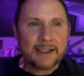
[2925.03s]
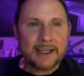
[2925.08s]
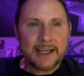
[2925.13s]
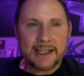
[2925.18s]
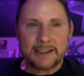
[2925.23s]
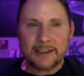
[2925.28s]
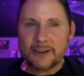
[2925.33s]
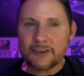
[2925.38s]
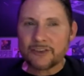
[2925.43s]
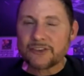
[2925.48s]

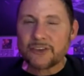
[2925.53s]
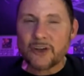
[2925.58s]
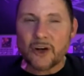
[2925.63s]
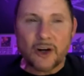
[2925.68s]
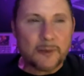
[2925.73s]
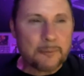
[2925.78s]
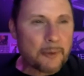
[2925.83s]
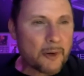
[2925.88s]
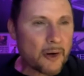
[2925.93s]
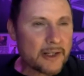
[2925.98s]
at a
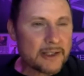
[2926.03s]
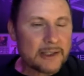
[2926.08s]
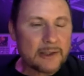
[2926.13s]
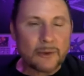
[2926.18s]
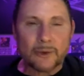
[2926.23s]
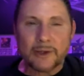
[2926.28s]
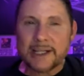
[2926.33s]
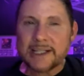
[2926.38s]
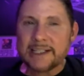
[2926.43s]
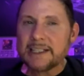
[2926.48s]
Star Party
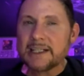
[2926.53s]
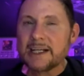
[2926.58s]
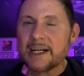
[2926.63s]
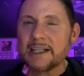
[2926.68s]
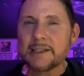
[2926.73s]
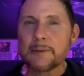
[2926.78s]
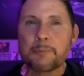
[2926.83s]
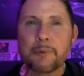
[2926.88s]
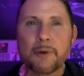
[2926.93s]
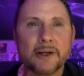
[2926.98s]
or any
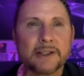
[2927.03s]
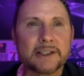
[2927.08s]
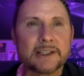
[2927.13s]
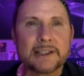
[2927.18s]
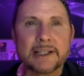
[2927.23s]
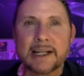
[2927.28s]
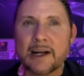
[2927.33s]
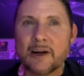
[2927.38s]
kind of party that